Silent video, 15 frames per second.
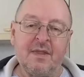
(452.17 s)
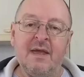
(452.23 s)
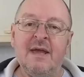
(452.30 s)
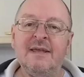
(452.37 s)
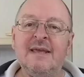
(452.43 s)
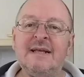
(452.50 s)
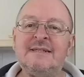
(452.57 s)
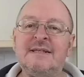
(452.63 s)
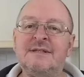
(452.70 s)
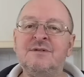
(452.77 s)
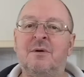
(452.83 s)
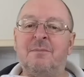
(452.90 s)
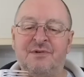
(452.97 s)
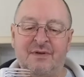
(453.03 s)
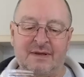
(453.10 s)
Yes, it's not
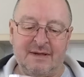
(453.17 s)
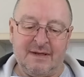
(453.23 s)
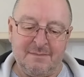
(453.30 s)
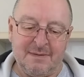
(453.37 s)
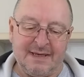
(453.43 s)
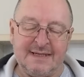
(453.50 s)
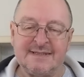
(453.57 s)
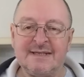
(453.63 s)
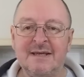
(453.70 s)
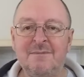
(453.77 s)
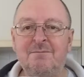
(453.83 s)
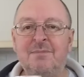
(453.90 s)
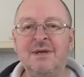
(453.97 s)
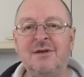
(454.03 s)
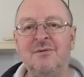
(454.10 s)
particularly meaty,
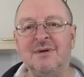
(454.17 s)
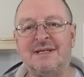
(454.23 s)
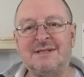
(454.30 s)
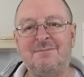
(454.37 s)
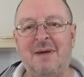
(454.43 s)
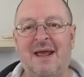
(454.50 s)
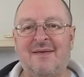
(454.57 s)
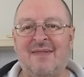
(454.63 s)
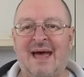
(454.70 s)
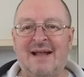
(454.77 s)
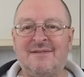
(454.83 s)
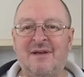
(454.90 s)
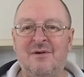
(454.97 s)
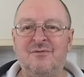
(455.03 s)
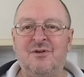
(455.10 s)
but you expect that,
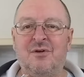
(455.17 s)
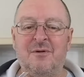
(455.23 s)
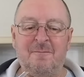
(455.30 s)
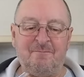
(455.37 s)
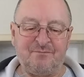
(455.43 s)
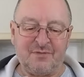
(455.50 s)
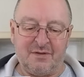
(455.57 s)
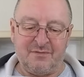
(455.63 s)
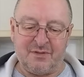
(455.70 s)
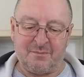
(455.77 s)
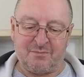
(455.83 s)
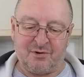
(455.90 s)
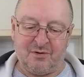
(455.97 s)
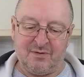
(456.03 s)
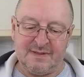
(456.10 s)
don't you, for the
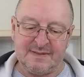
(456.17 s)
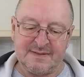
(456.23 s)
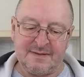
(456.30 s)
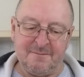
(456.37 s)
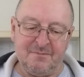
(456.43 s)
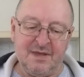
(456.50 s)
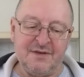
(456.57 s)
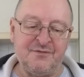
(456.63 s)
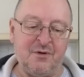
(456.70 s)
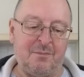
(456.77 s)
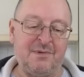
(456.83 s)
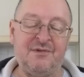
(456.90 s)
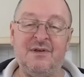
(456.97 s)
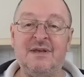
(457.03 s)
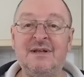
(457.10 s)
price. It's not
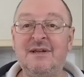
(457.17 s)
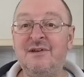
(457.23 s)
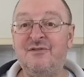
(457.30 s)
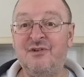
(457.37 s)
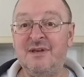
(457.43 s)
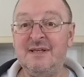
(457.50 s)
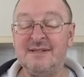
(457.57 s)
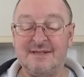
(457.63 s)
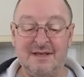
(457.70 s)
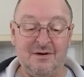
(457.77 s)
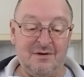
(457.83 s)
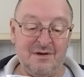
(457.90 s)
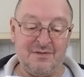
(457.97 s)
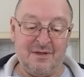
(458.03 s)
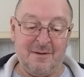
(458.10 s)
particularly cheesy
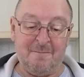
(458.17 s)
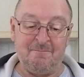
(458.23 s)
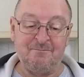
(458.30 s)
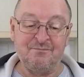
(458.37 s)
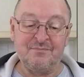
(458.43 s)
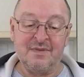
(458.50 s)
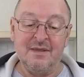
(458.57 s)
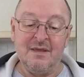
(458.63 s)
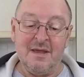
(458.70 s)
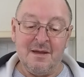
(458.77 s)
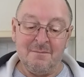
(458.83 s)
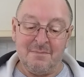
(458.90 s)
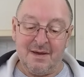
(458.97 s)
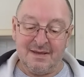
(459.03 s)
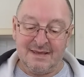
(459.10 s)
either.
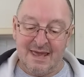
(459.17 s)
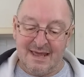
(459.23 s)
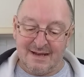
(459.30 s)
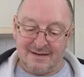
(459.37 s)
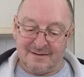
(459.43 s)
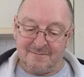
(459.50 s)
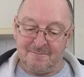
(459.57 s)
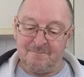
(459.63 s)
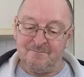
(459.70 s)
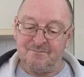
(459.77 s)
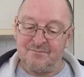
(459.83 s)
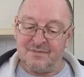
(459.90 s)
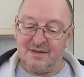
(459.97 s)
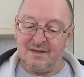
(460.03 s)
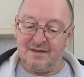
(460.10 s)
But again,
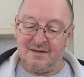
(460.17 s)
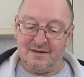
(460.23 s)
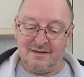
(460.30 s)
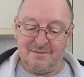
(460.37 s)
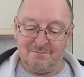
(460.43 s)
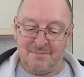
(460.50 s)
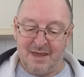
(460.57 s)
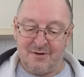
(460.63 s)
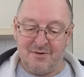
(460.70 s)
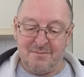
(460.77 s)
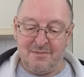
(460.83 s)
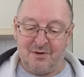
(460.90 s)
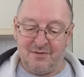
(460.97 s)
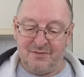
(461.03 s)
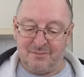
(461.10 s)
bear in
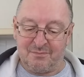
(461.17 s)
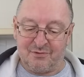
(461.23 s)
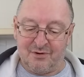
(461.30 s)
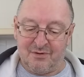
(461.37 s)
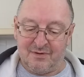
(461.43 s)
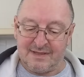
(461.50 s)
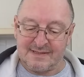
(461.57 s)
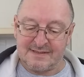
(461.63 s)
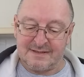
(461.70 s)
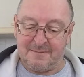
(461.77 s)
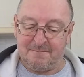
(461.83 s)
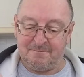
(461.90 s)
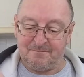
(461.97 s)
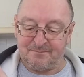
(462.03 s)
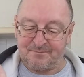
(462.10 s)
mind the price.
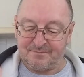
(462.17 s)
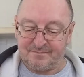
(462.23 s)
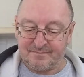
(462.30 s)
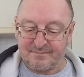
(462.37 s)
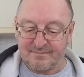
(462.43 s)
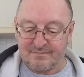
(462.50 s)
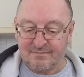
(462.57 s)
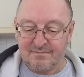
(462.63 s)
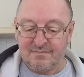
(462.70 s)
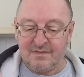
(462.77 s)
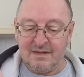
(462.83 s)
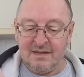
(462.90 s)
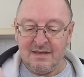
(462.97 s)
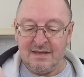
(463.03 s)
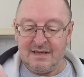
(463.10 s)

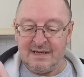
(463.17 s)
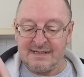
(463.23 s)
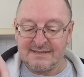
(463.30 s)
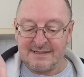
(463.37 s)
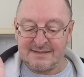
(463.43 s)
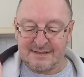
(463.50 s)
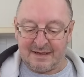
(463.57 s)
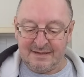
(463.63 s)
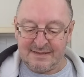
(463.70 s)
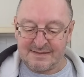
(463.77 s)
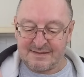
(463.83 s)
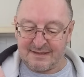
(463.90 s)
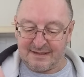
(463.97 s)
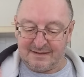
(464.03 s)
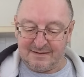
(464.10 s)
Is it
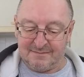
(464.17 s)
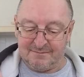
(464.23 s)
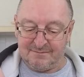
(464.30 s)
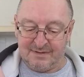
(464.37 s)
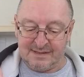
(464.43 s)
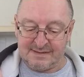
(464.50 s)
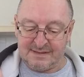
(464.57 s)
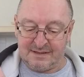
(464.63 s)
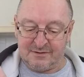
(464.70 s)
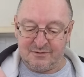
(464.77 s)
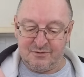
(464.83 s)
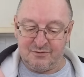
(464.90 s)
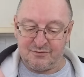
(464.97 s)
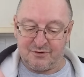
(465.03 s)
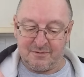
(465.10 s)
tasty? Is it
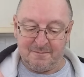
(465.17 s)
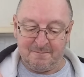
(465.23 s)
good?